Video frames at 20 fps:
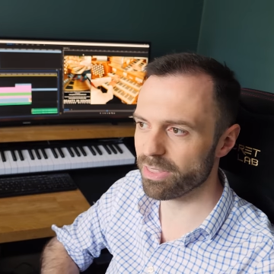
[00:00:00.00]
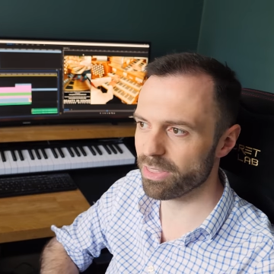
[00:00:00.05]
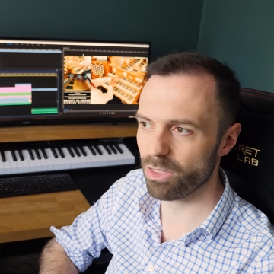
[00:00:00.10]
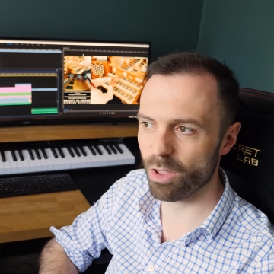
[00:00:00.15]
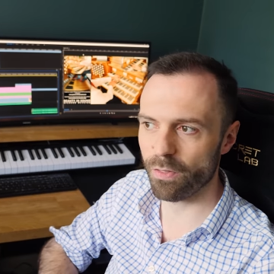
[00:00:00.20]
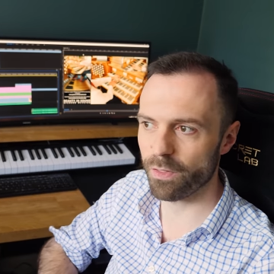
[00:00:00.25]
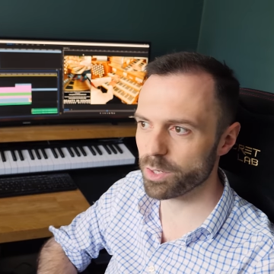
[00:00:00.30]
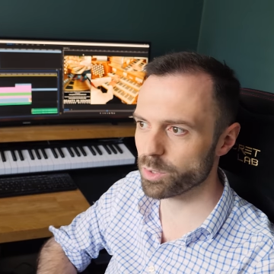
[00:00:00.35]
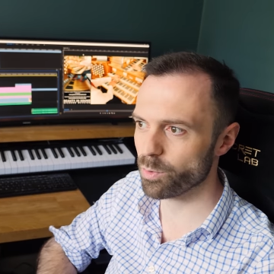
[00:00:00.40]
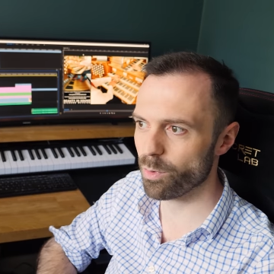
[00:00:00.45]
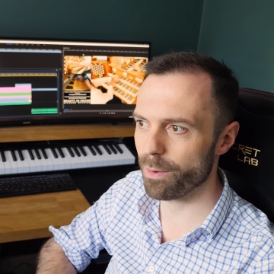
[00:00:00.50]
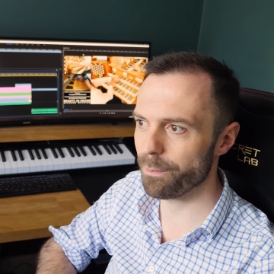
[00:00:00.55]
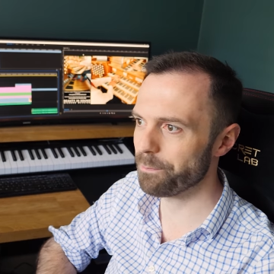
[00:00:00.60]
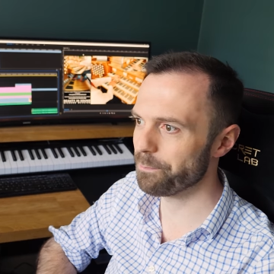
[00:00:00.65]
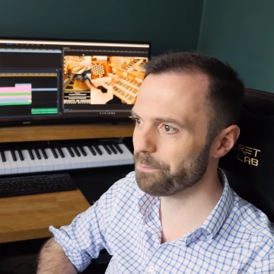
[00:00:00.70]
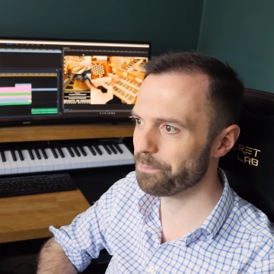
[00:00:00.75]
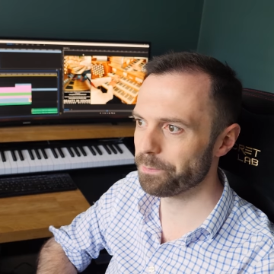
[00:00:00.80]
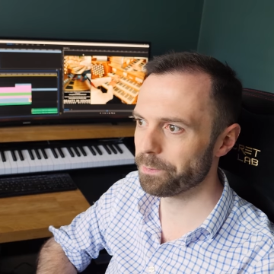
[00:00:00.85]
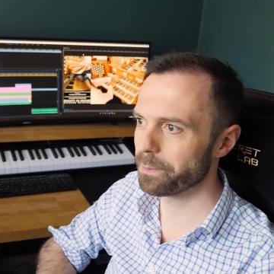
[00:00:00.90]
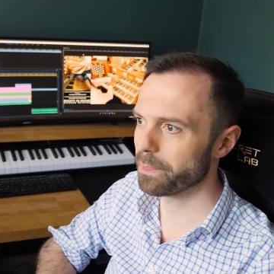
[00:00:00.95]
Not this one.
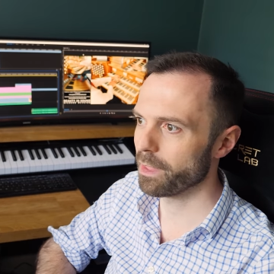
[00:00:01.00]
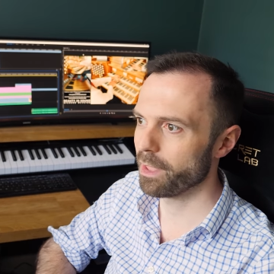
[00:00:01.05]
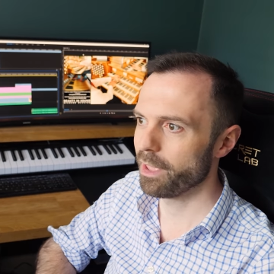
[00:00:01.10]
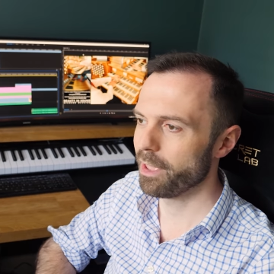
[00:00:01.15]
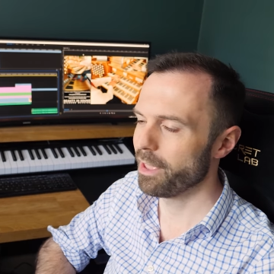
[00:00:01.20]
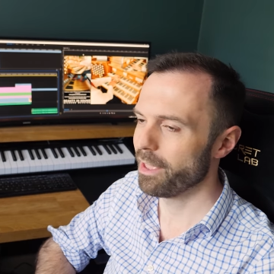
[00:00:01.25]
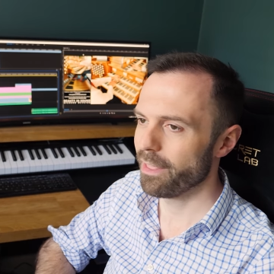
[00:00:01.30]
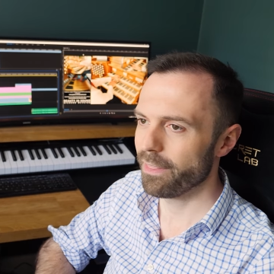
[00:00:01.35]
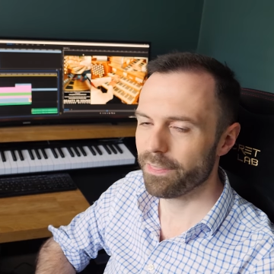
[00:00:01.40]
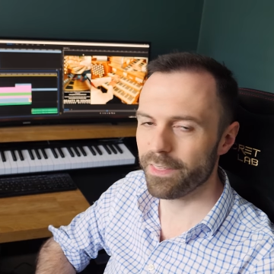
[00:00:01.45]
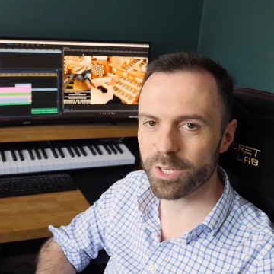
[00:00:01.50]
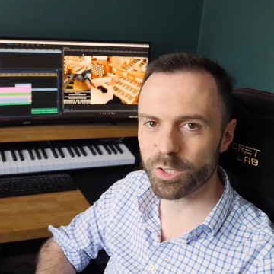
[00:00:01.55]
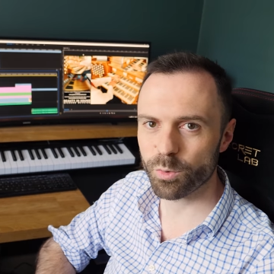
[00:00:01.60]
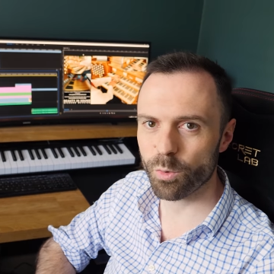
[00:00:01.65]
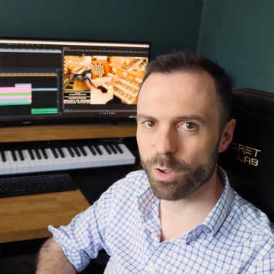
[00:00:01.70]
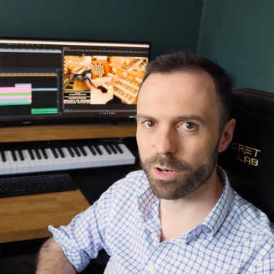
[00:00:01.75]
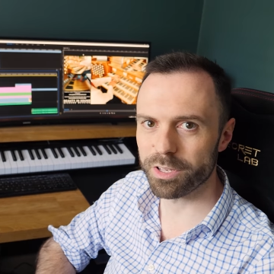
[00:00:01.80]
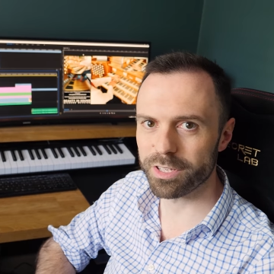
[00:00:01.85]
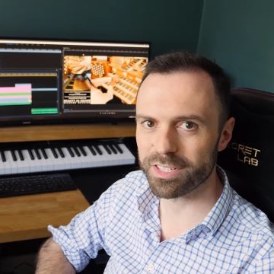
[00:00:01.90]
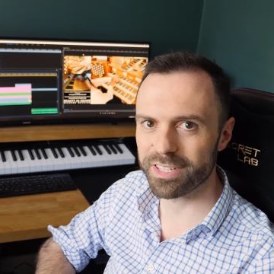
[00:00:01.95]
This
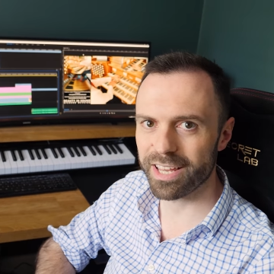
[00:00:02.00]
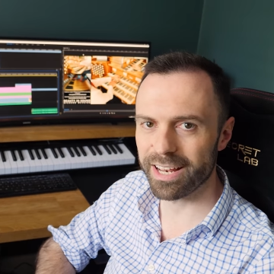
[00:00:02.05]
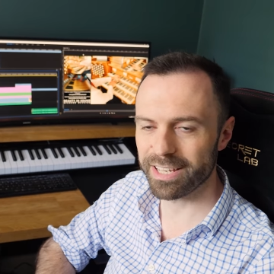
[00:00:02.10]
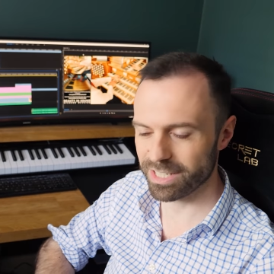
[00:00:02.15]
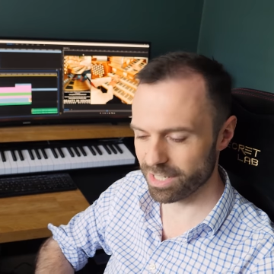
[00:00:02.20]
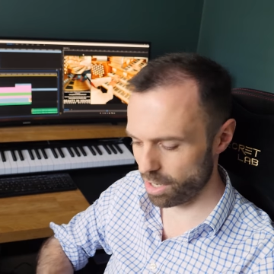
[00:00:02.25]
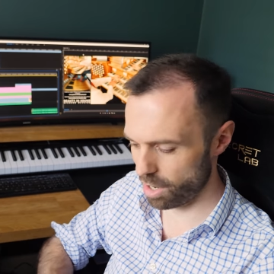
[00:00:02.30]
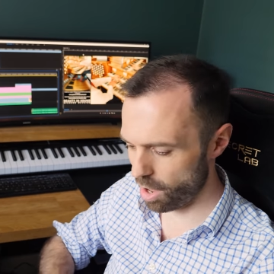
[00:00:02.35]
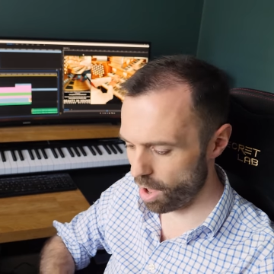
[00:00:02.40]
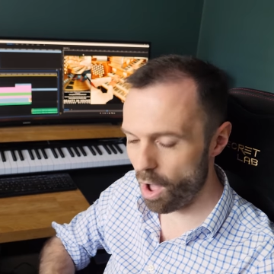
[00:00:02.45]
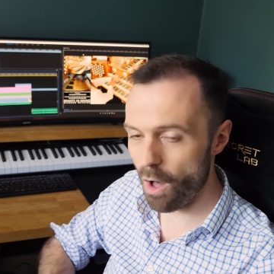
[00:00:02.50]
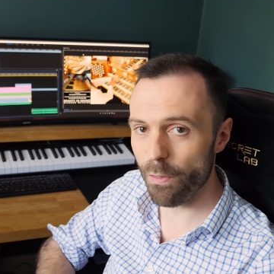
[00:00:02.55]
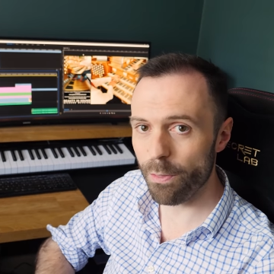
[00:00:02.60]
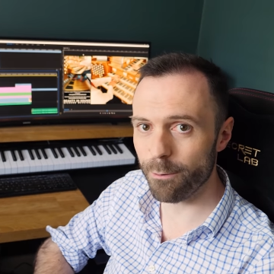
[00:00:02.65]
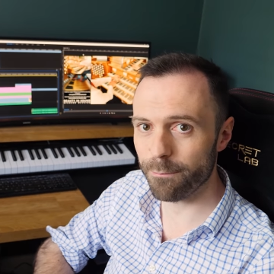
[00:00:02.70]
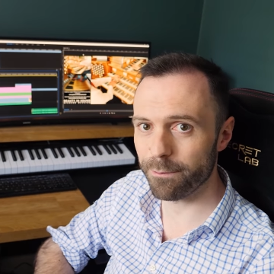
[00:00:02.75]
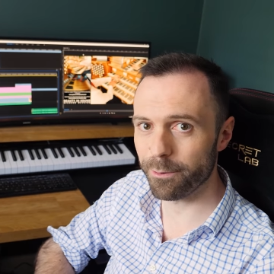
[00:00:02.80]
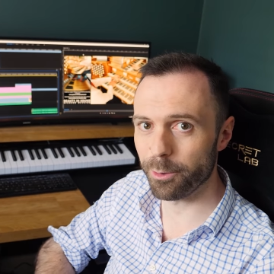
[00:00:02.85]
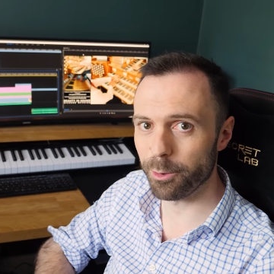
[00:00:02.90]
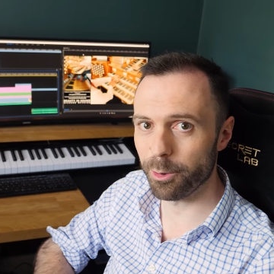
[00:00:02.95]
one sits on
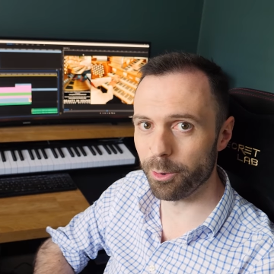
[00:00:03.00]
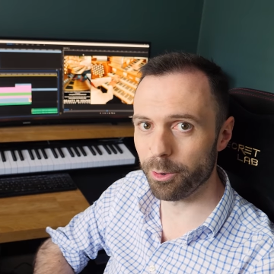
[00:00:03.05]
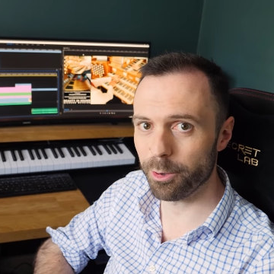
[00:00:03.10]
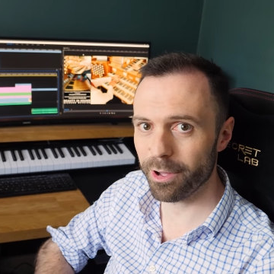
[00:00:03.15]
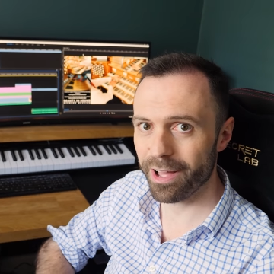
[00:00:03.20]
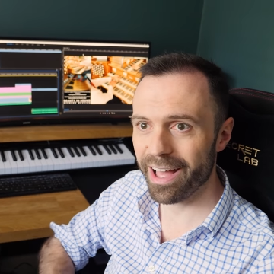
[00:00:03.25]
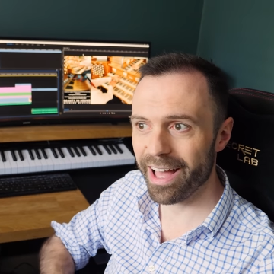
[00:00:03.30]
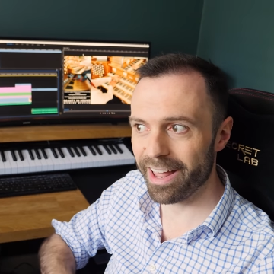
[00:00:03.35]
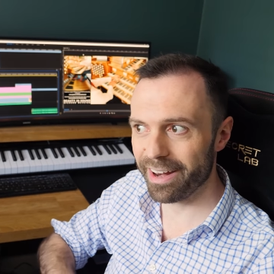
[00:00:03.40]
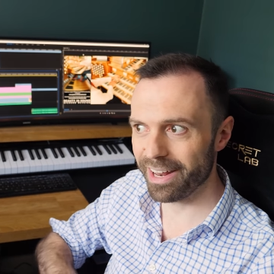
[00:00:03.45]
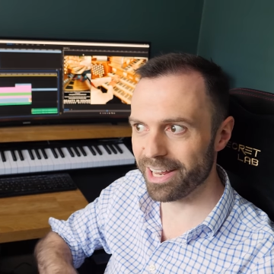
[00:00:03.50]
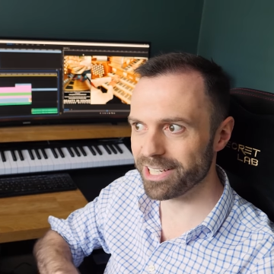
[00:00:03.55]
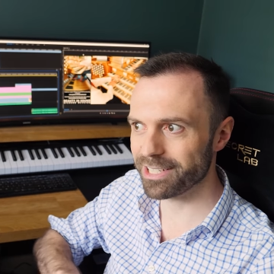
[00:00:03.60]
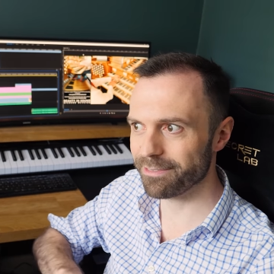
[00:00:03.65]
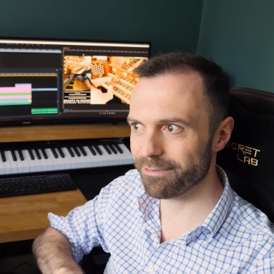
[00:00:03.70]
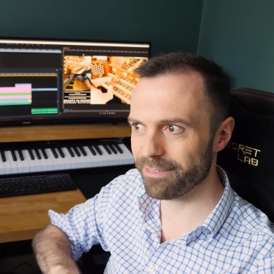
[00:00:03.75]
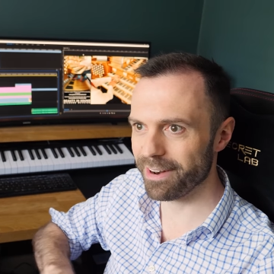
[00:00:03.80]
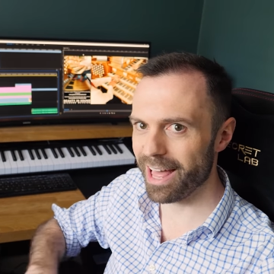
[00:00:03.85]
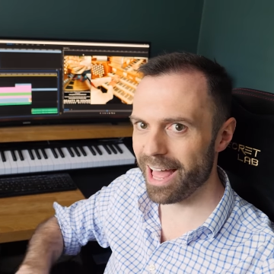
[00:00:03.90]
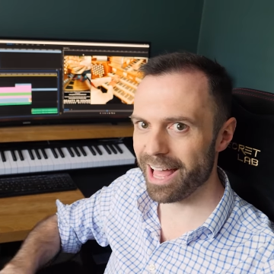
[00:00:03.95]
the floor and is
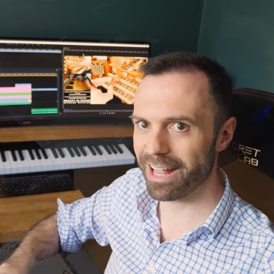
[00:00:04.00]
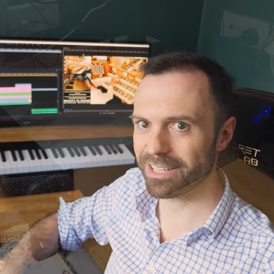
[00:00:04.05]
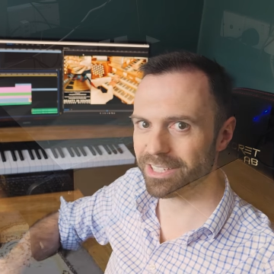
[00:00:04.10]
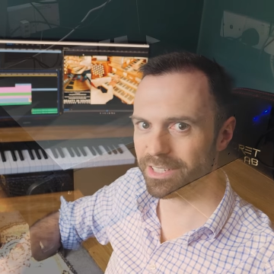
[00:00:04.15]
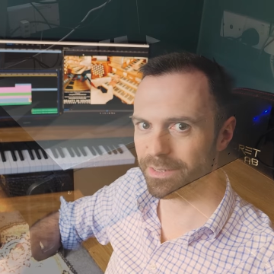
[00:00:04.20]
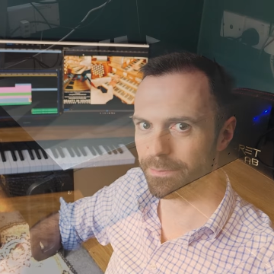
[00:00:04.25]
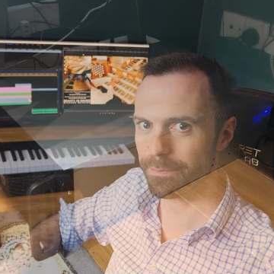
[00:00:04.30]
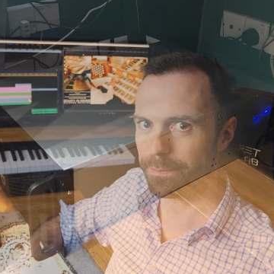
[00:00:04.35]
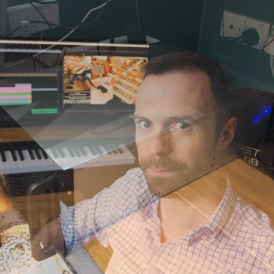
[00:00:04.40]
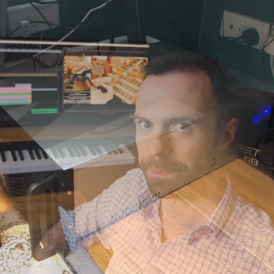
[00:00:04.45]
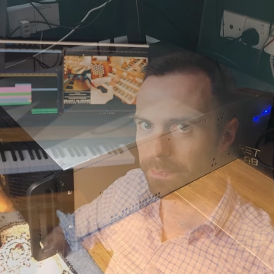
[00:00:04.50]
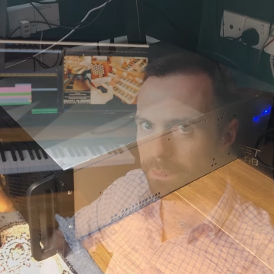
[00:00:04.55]
flat.